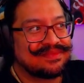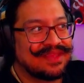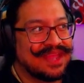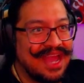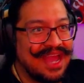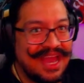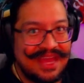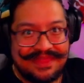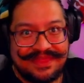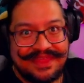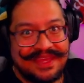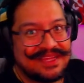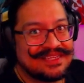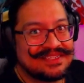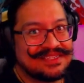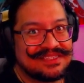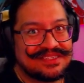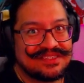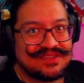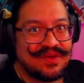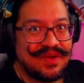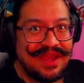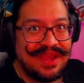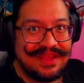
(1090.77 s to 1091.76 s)
I think this
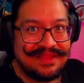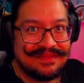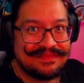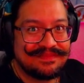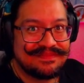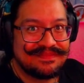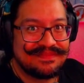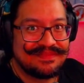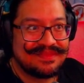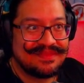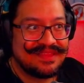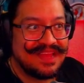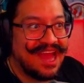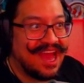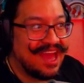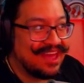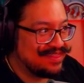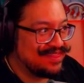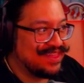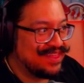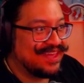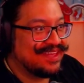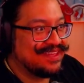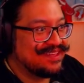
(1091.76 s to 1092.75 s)
is great. I
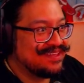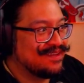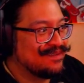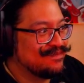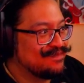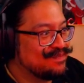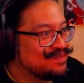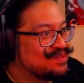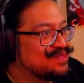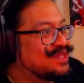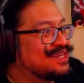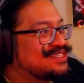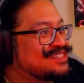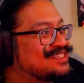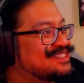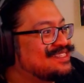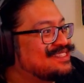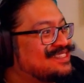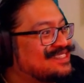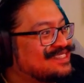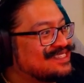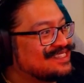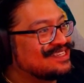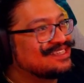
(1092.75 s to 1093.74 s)
think this
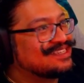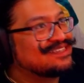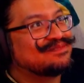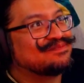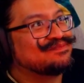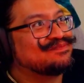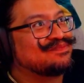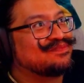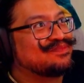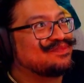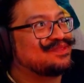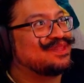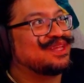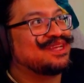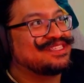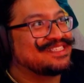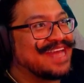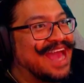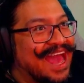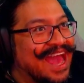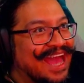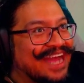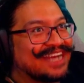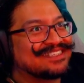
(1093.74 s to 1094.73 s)
is that's
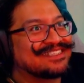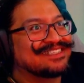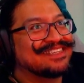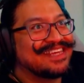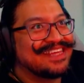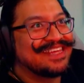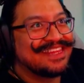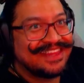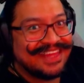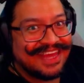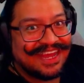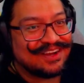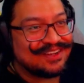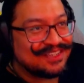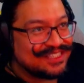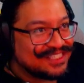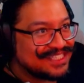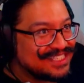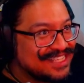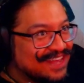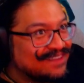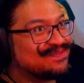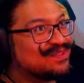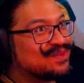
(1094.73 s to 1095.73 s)
actually there.
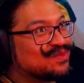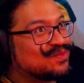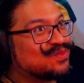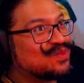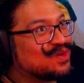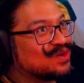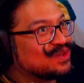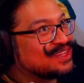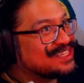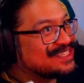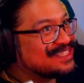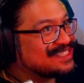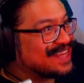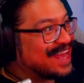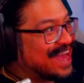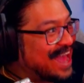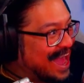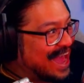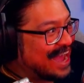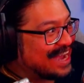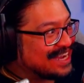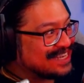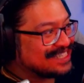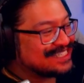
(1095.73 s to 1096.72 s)
Save the World is
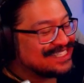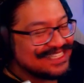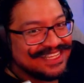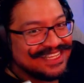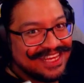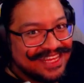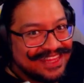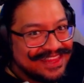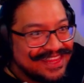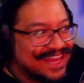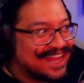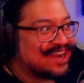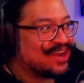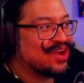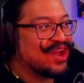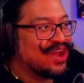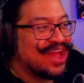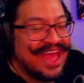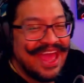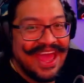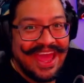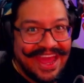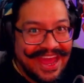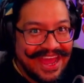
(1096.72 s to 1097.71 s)
actually there,
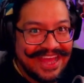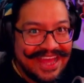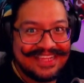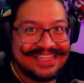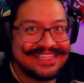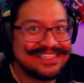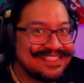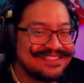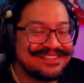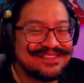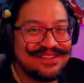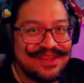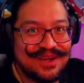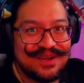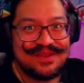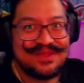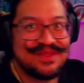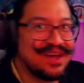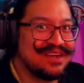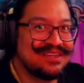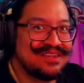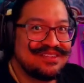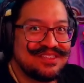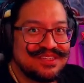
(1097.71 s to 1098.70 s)
and it's they're
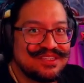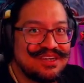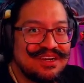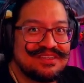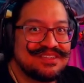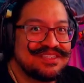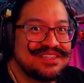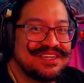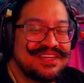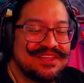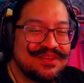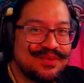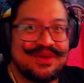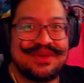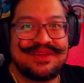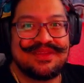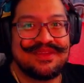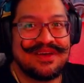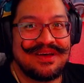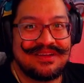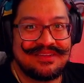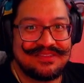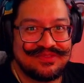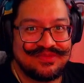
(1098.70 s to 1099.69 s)
not charging twenty
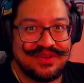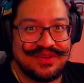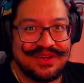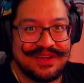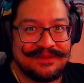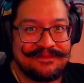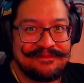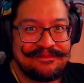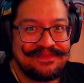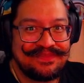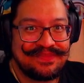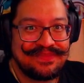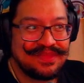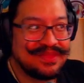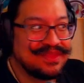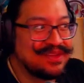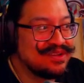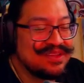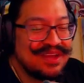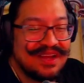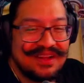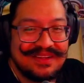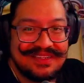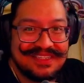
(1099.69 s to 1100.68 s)
dollars for it.
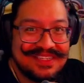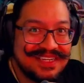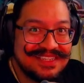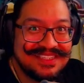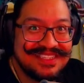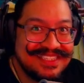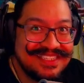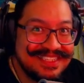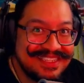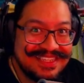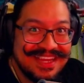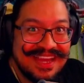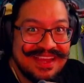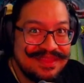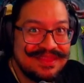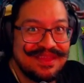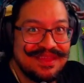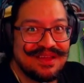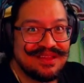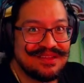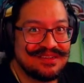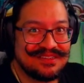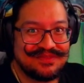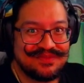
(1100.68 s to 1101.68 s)
They're not charging ten
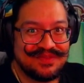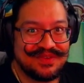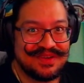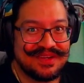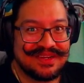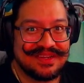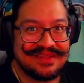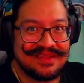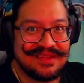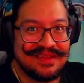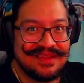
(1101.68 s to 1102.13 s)
dollars for it.